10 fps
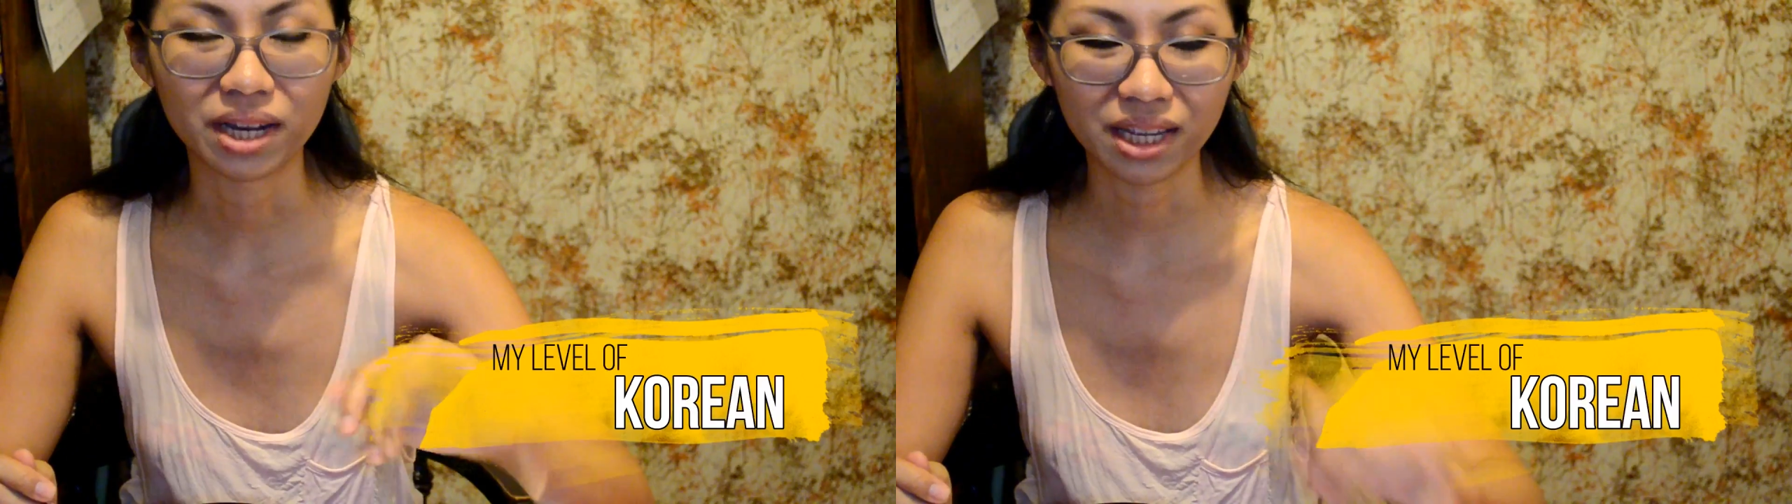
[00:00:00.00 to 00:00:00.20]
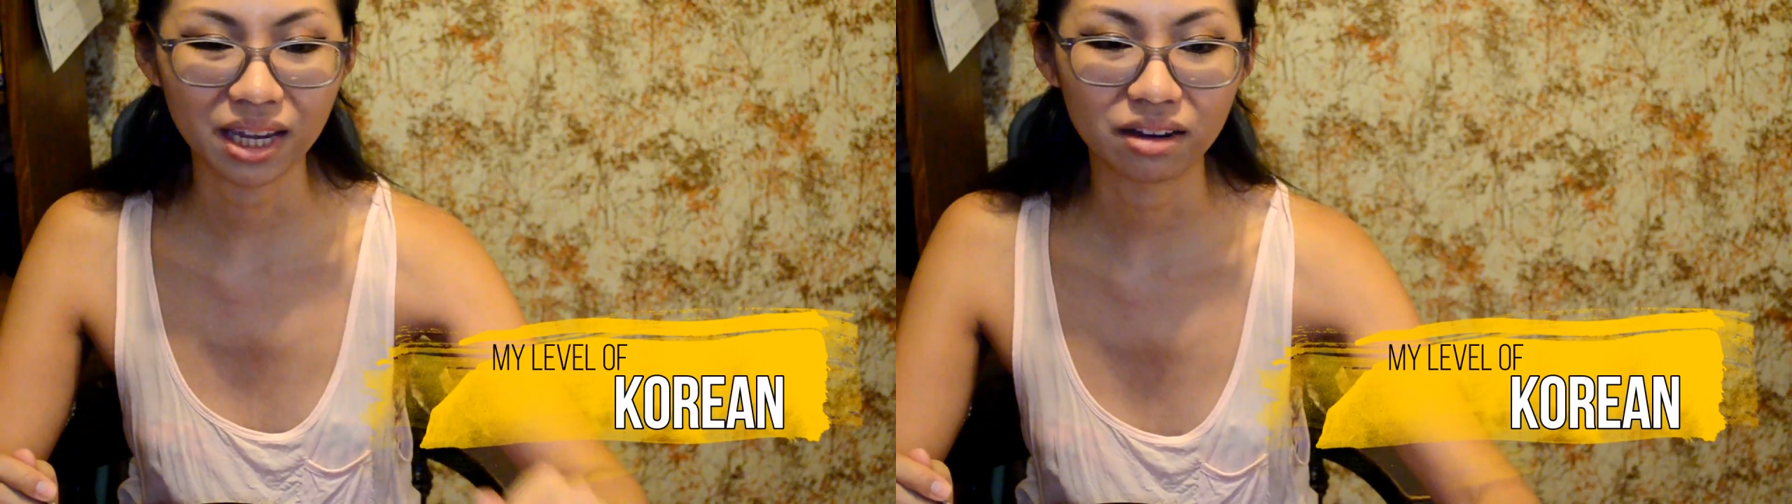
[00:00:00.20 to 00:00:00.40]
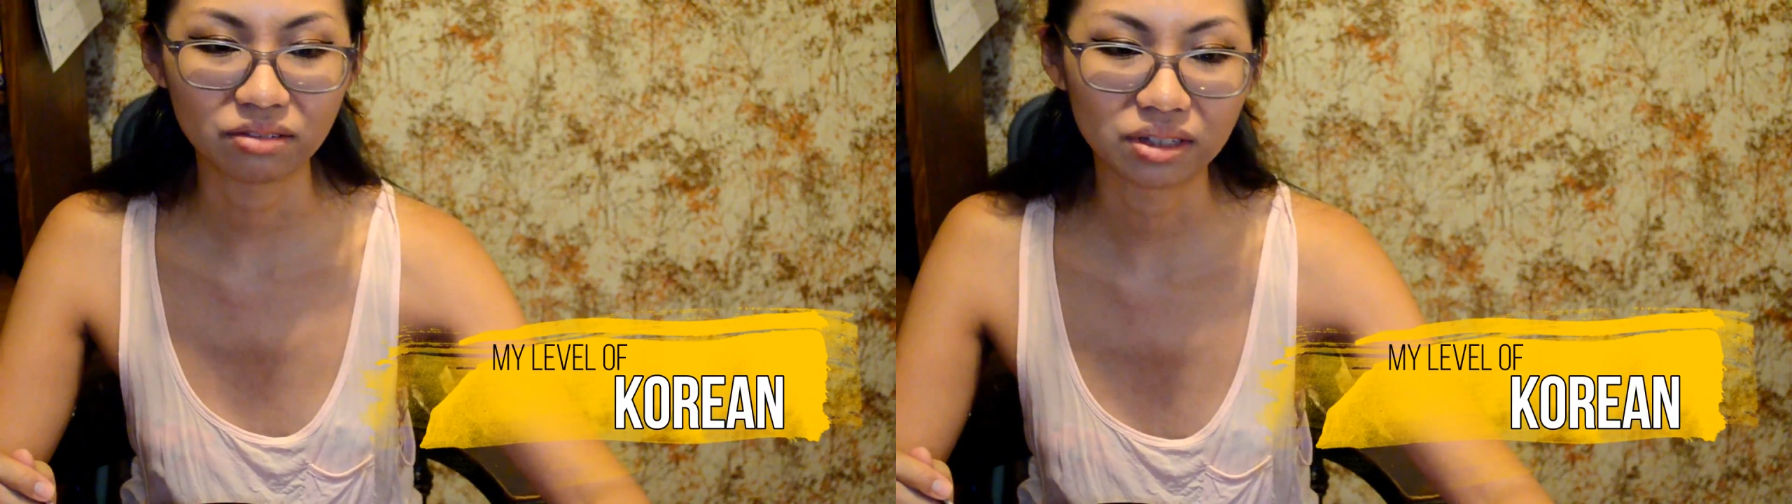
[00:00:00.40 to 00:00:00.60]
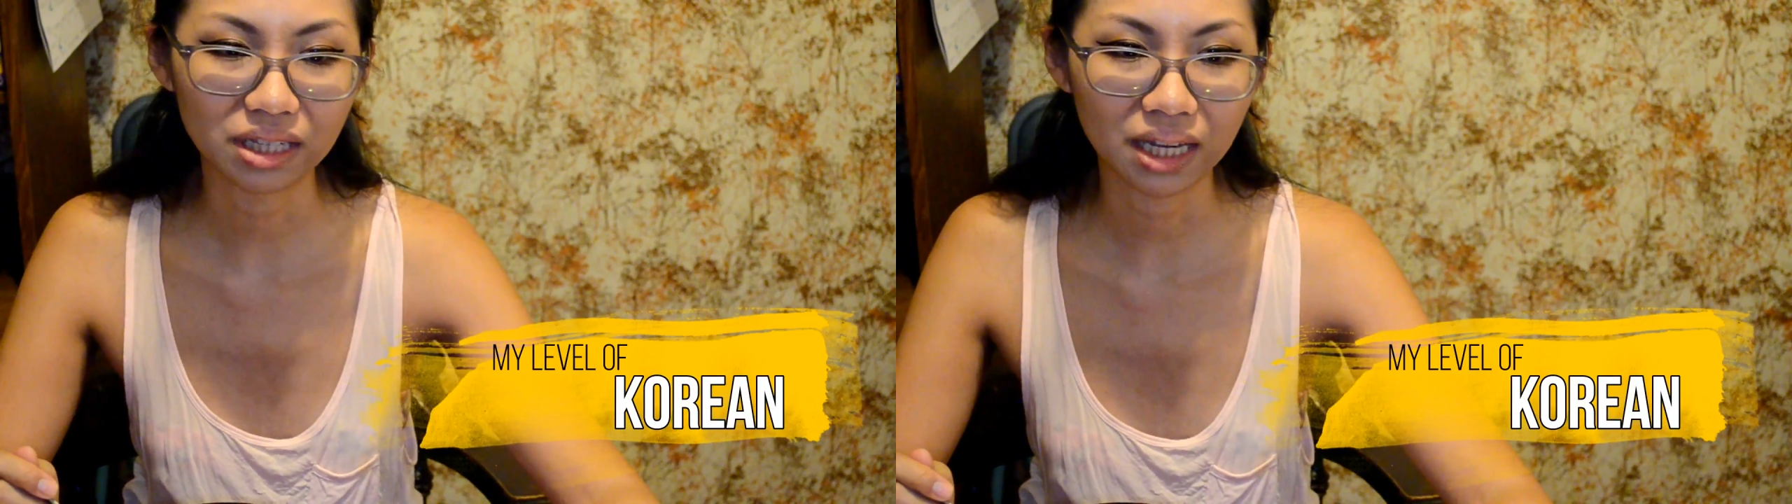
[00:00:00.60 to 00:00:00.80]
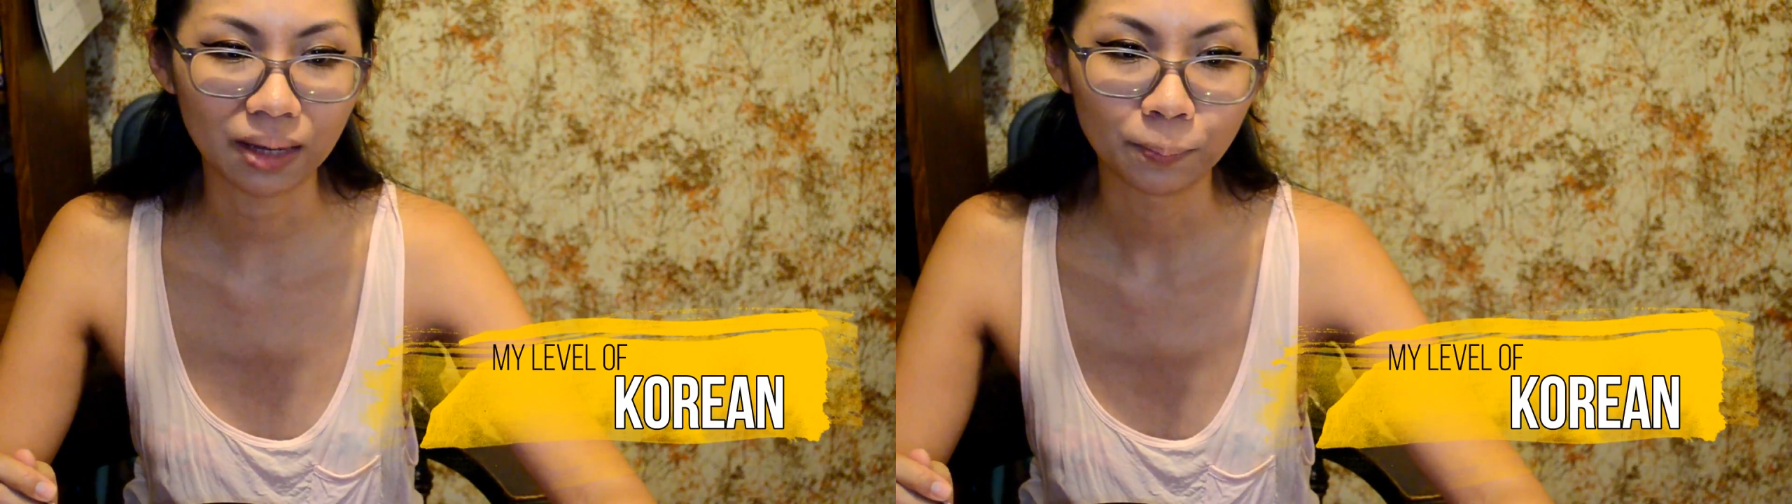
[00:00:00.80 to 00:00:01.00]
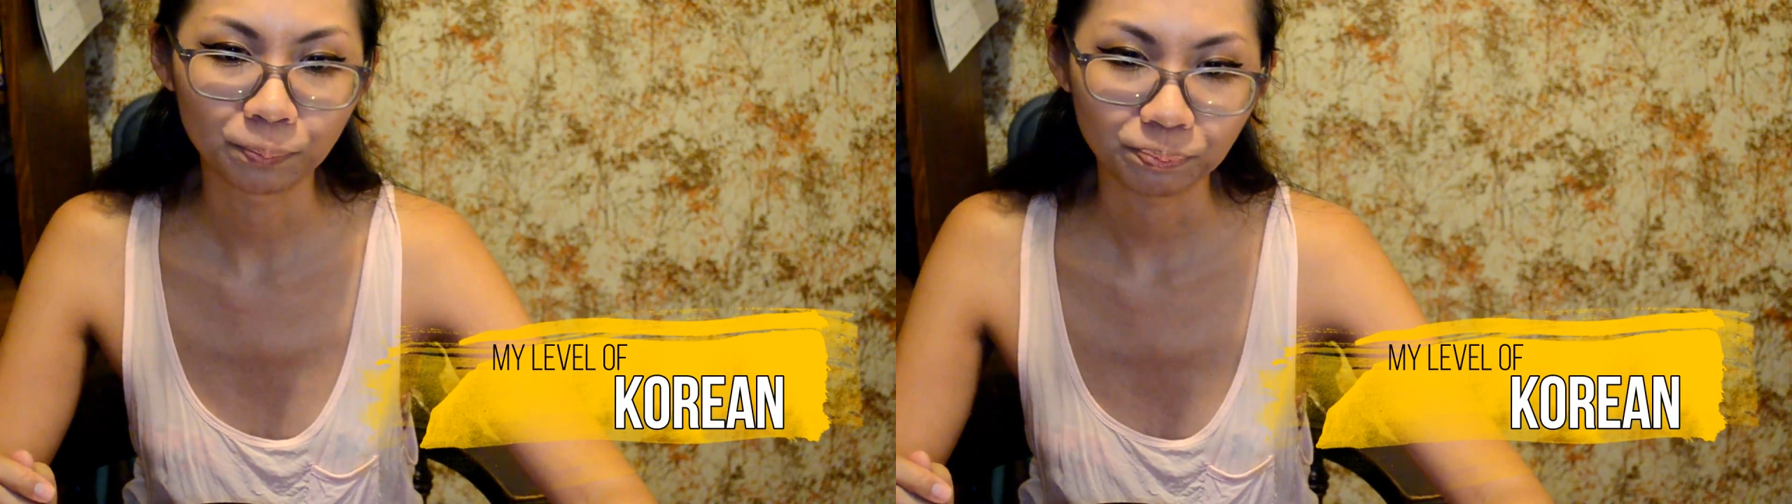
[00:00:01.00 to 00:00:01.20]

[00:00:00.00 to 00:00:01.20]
I can't really